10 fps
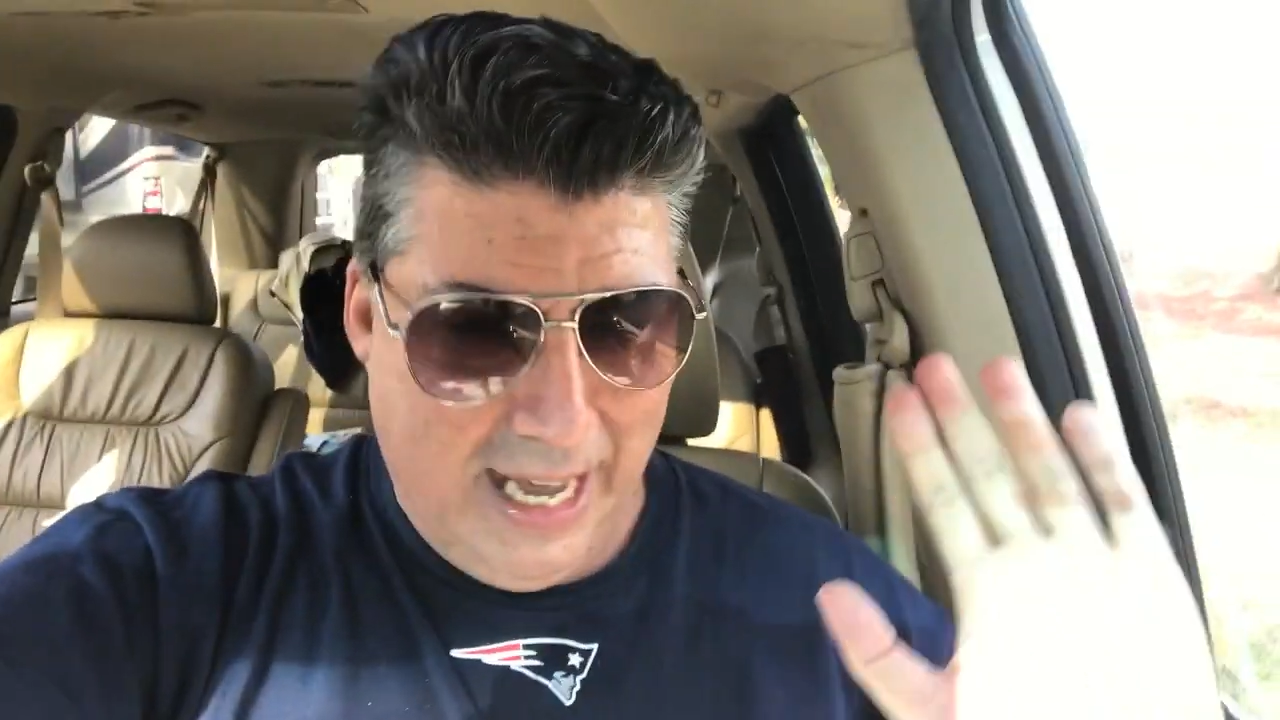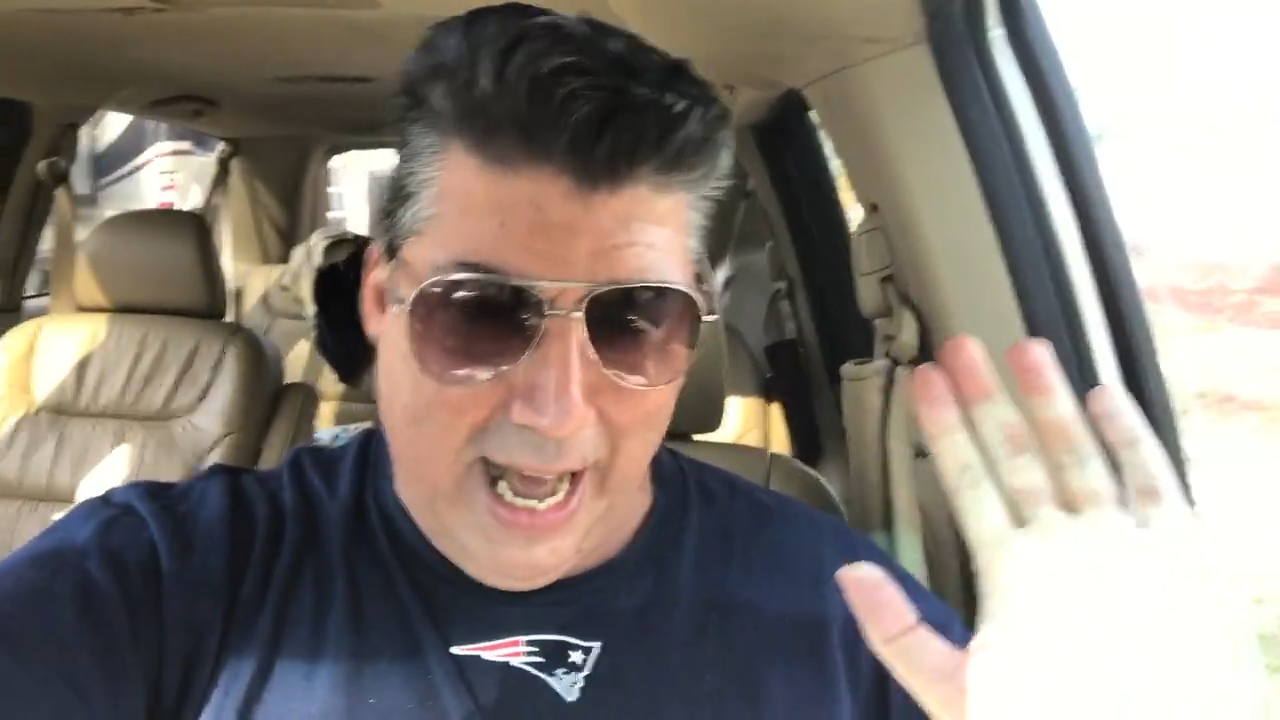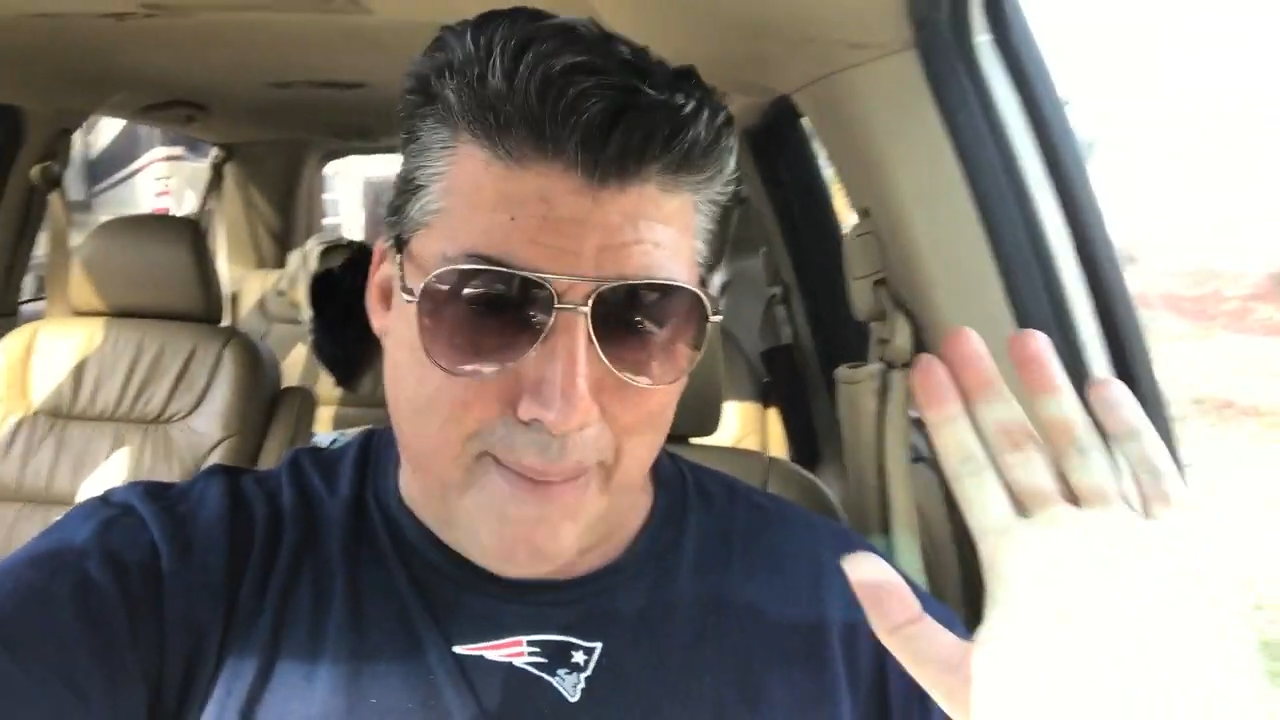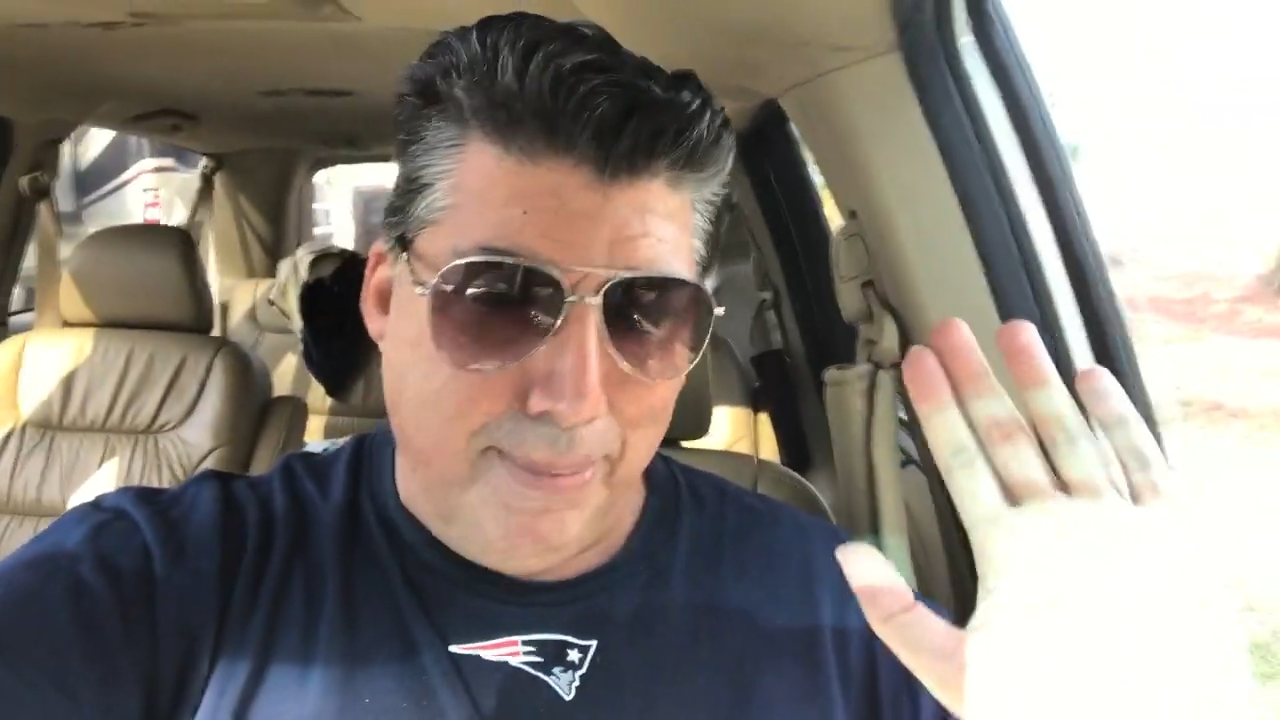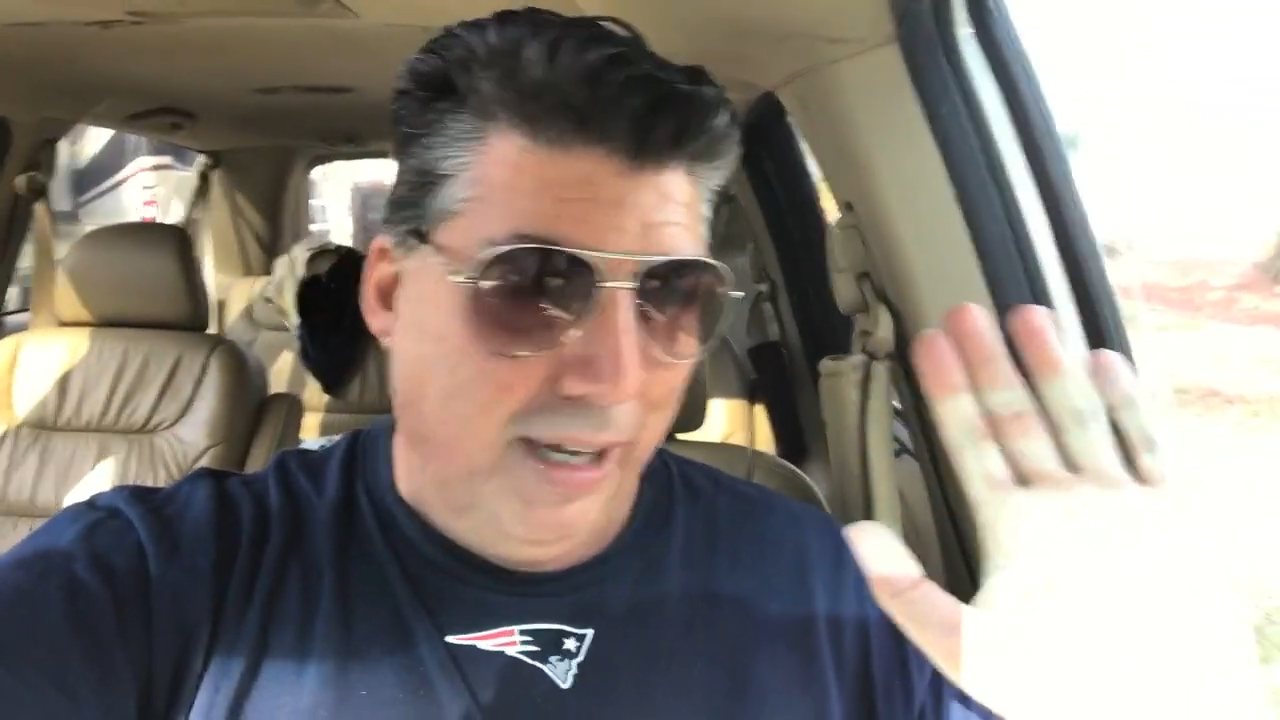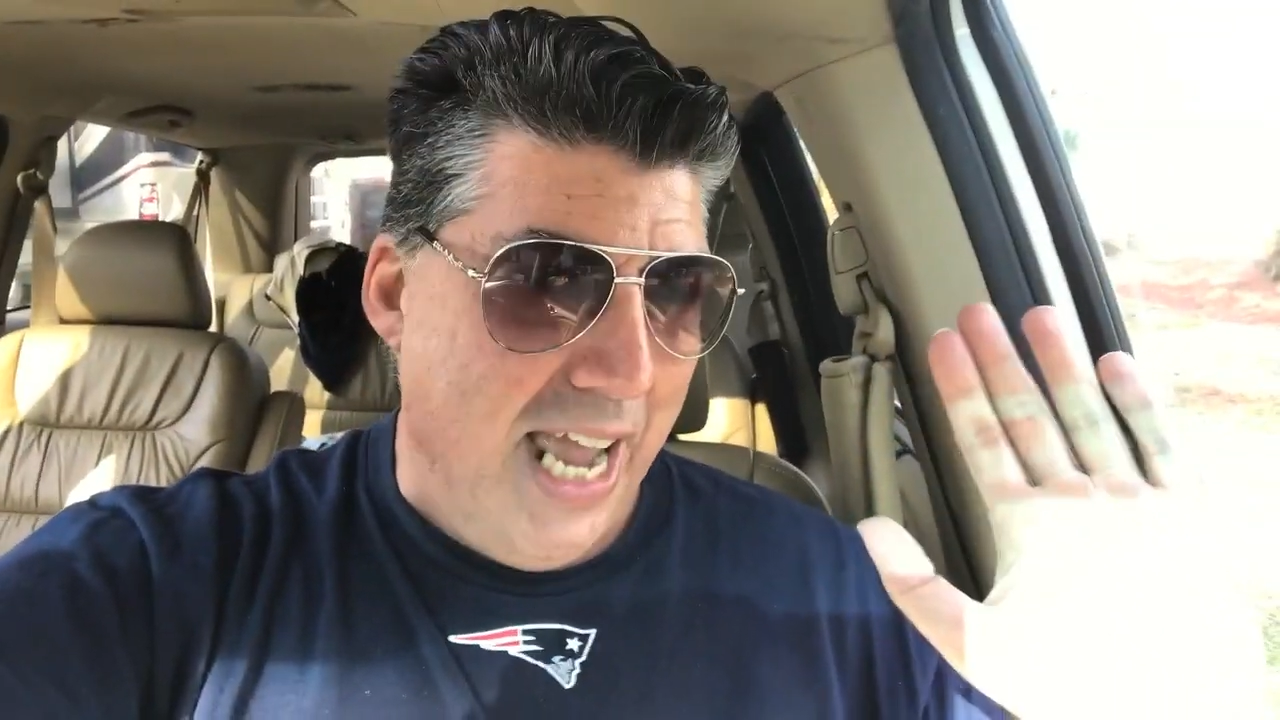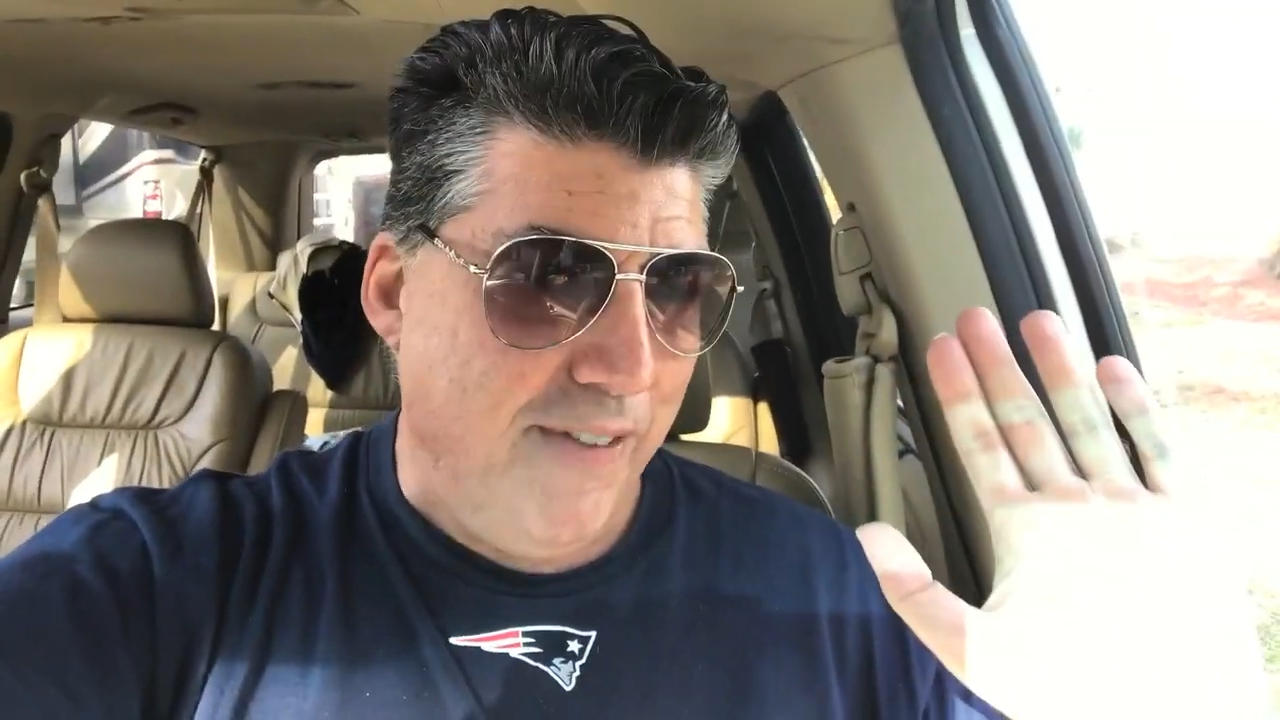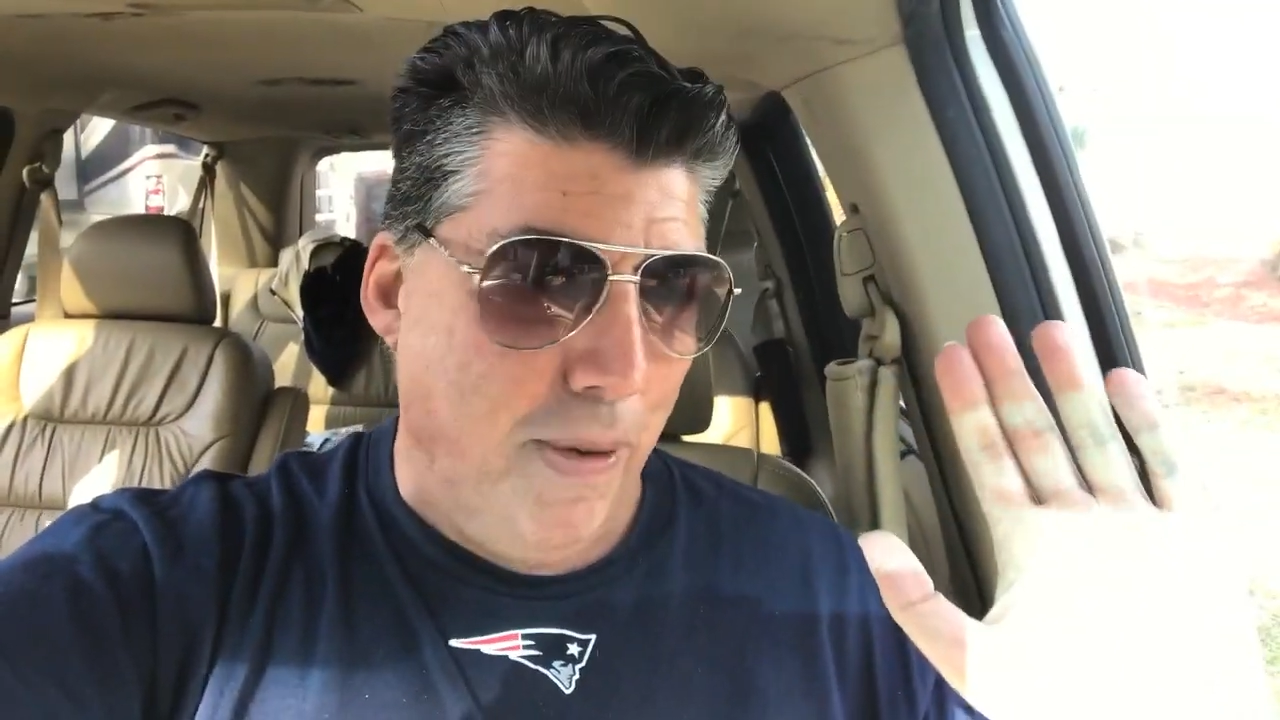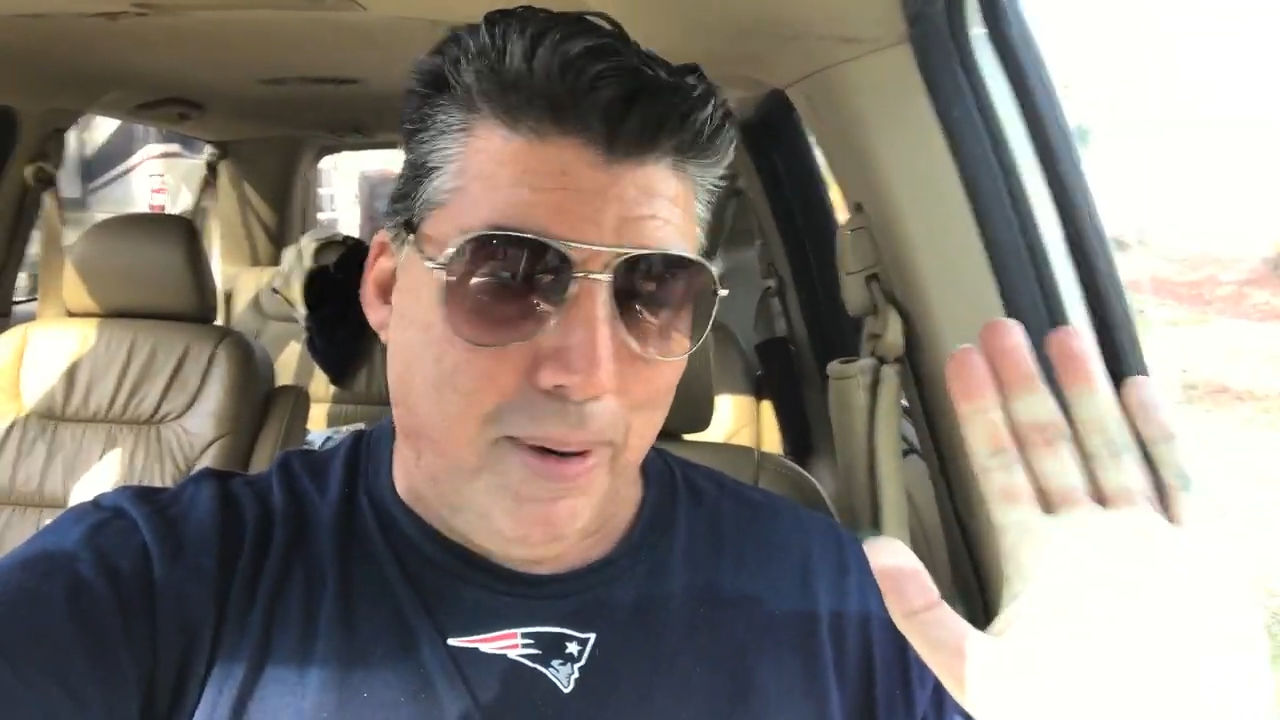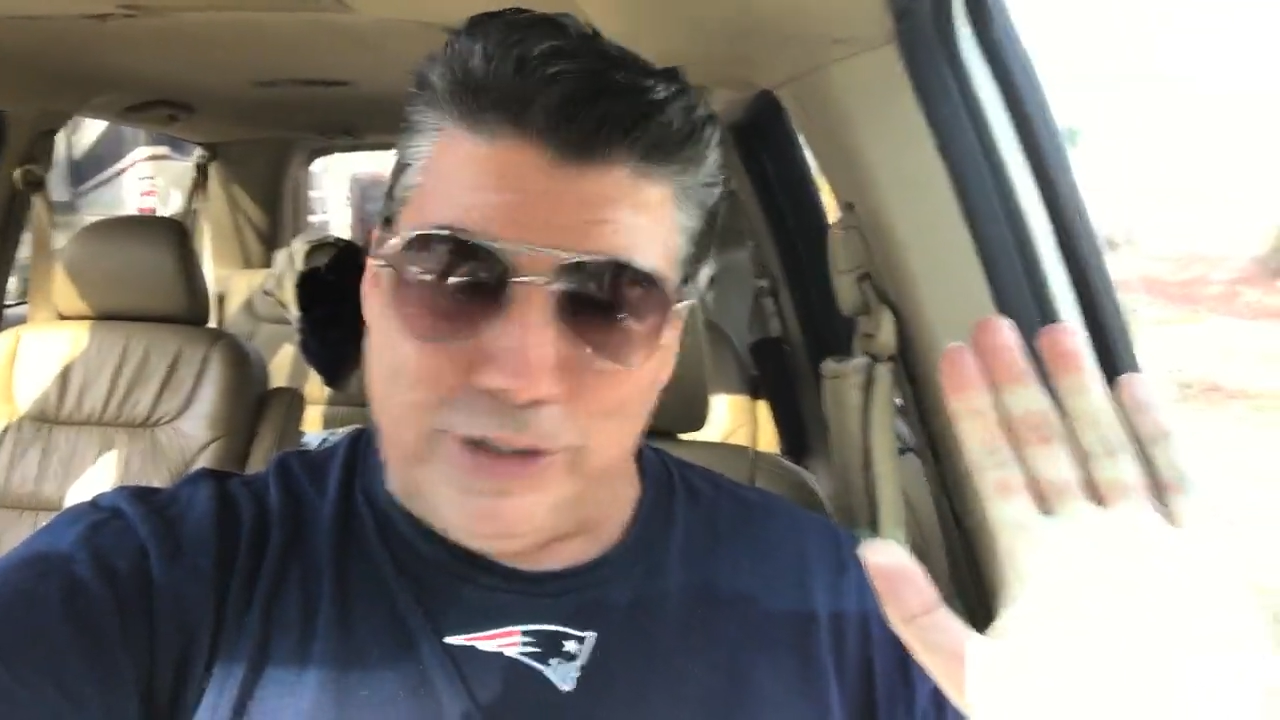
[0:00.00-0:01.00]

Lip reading: Unbelievable.